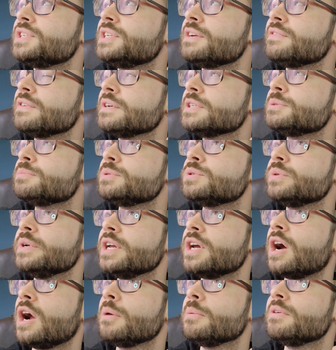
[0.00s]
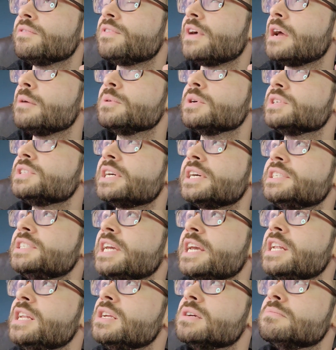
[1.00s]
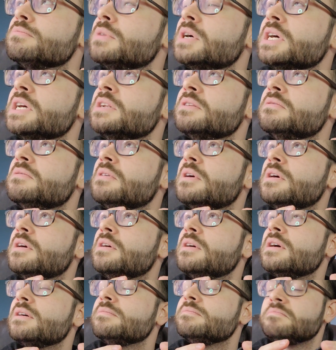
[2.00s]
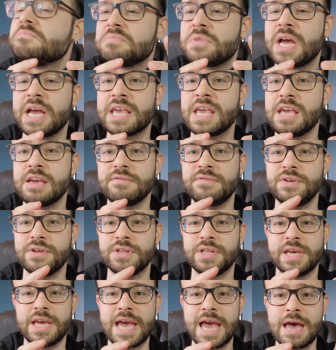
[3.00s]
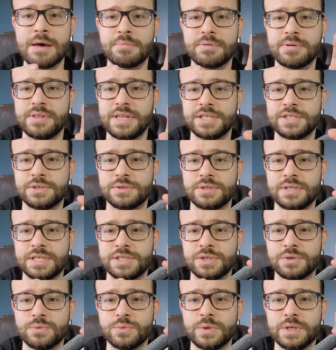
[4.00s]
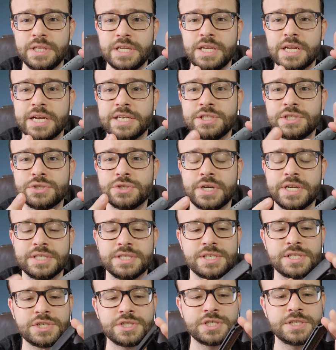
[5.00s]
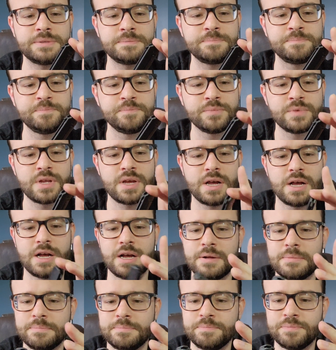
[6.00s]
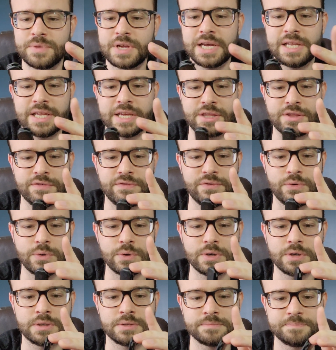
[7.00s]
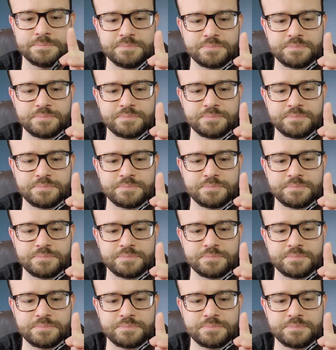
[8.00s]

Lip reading: a difference between carbon fiber and titanium, but I can't feel the gap. That's a really nice transition. I like the four